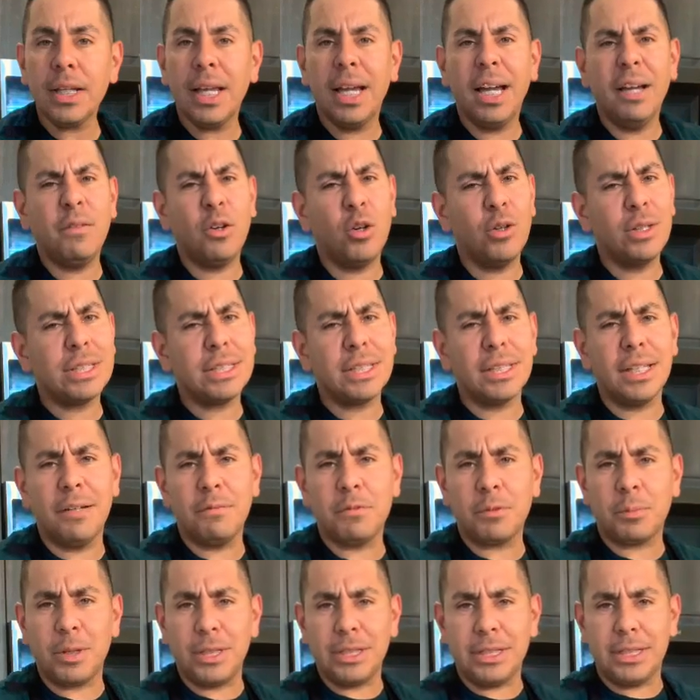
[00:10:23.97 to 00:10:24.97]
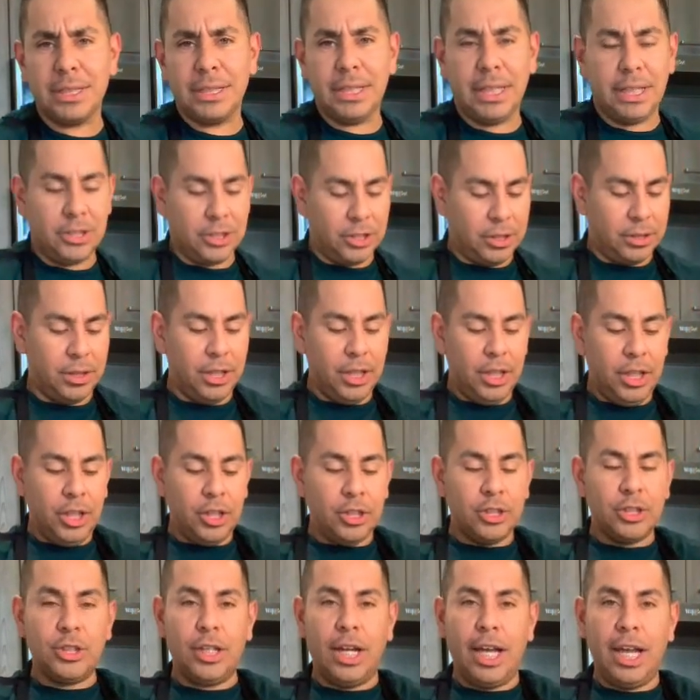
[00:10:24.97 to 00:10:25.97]
I've always loved presentation.
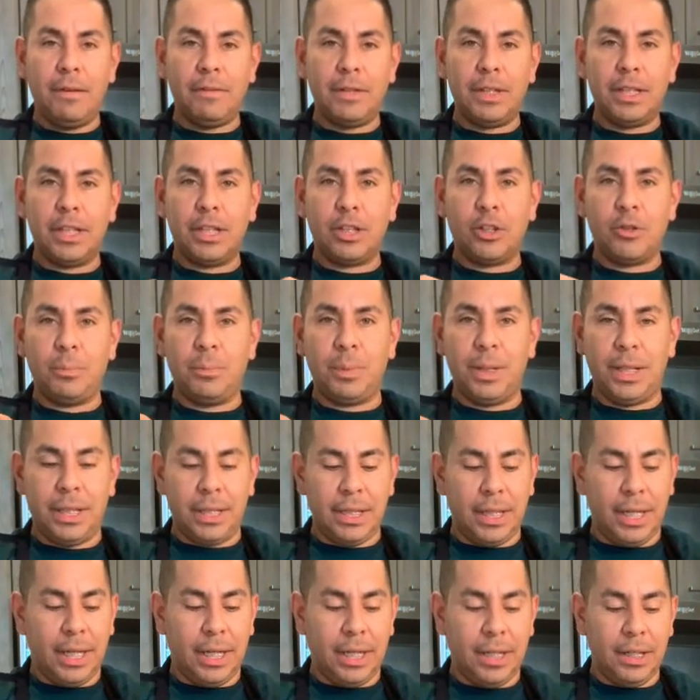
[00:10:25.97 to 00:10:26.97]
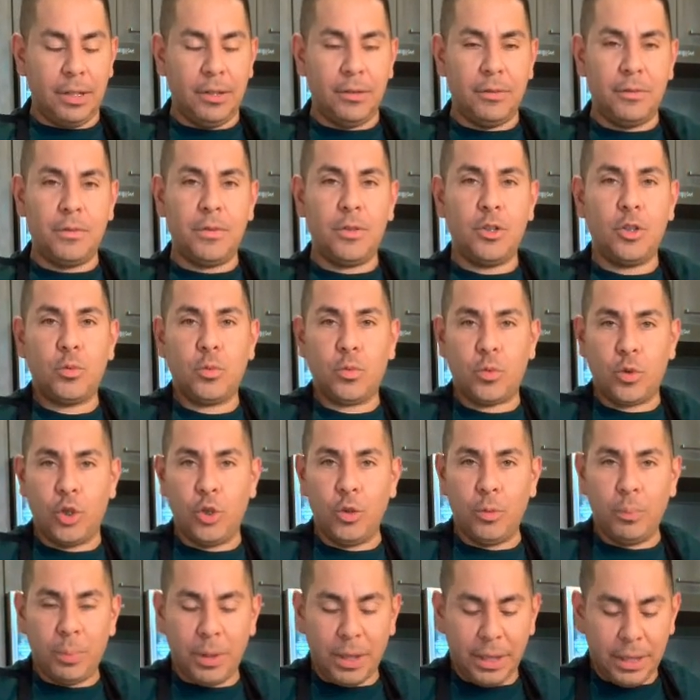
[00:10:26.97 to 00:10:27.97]
So I have a little bit of
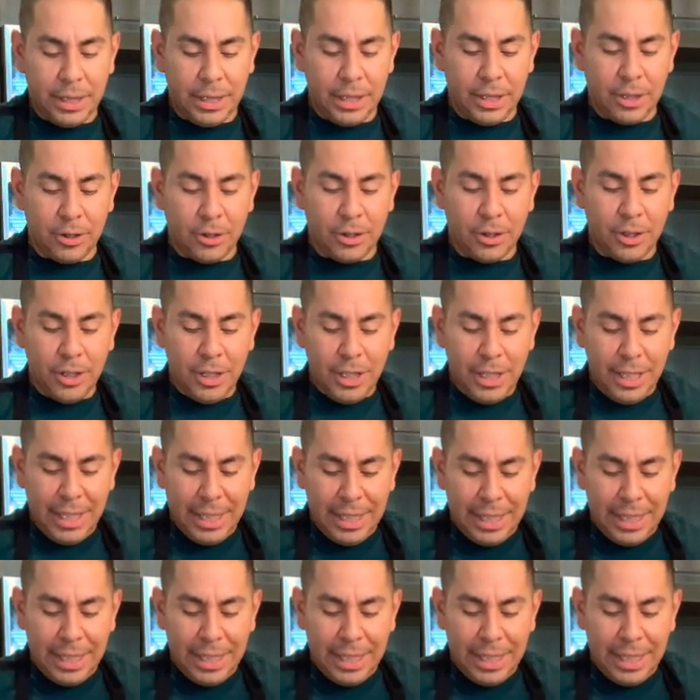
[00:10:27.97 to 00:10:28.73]
rope here.